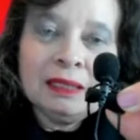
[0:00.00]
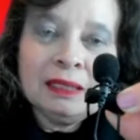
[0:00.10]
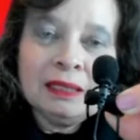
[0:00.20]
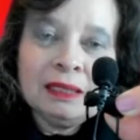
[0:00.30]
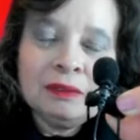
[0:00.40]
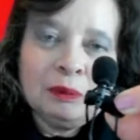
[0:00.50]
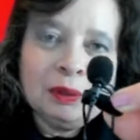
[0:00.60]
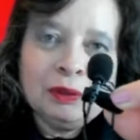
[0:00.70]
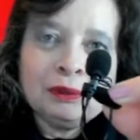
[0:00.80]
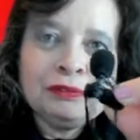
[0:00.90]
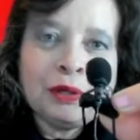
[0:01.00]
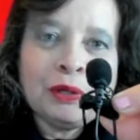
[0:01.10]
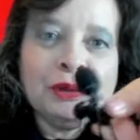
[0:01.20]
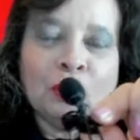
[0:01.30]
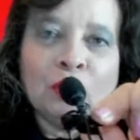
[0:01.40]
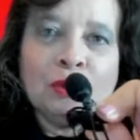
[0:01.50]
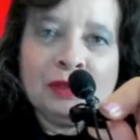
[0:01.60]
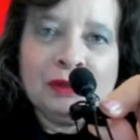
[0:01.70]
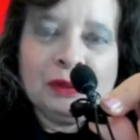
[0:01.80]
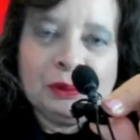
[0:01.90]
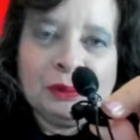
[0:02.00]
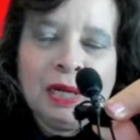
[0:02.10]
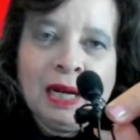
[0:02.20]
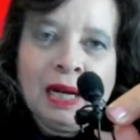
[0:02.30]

in with your phone or with your